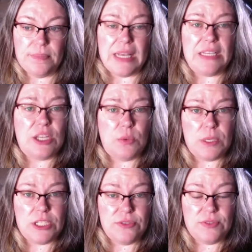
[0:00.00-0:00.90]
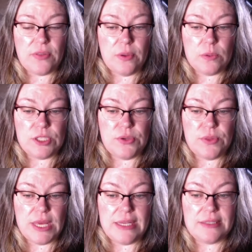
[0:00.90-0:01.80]
So once you've done those 2
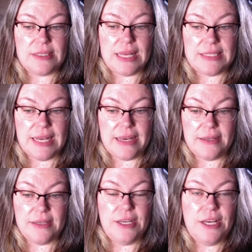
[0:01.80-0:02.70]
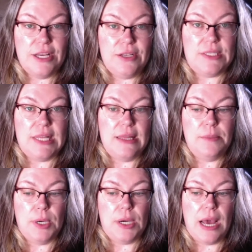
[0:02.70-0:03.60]
things, that's it. You send the
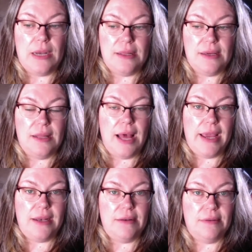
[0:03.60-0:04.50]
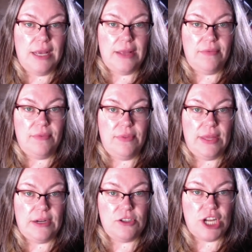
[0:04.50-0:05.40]
book on to the client, and
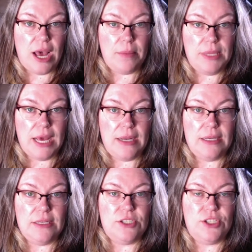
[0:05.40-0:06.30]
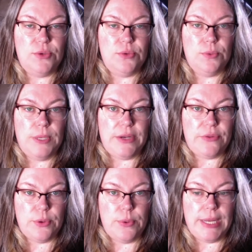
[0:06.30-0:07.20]
their job then is to read
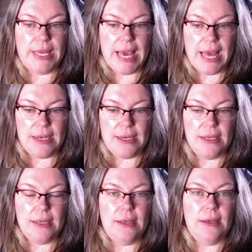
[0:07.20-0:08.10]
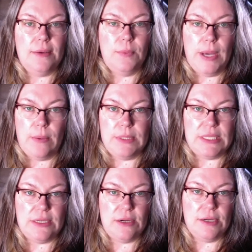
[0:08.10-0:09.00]
through it again. We always
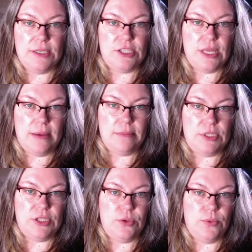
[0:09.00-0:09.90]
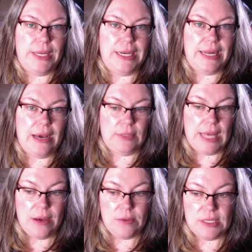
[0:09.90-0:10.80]
encourage them to read it out
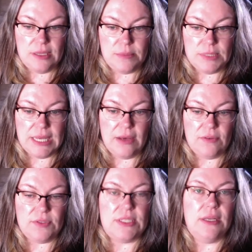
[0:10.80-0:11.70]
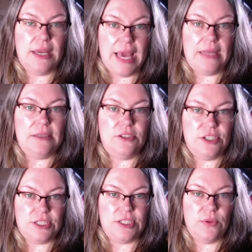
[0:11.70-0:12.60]
loud to themselves again,
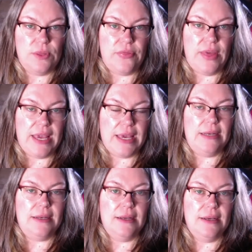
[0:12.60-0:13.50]
just so that they can